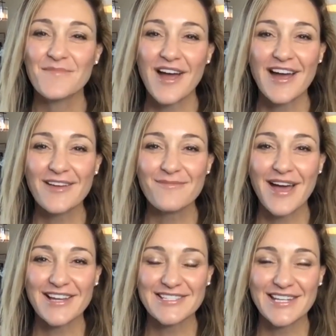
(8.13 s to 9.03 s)
I am
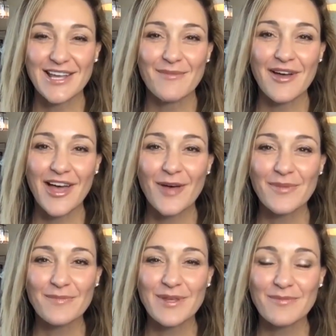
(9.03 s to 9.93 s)
passionate about
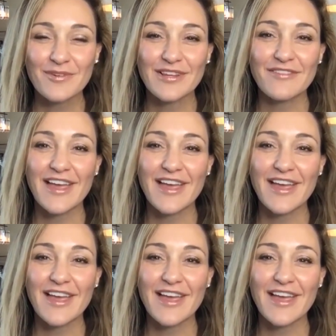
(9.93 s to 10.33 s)
helping people live a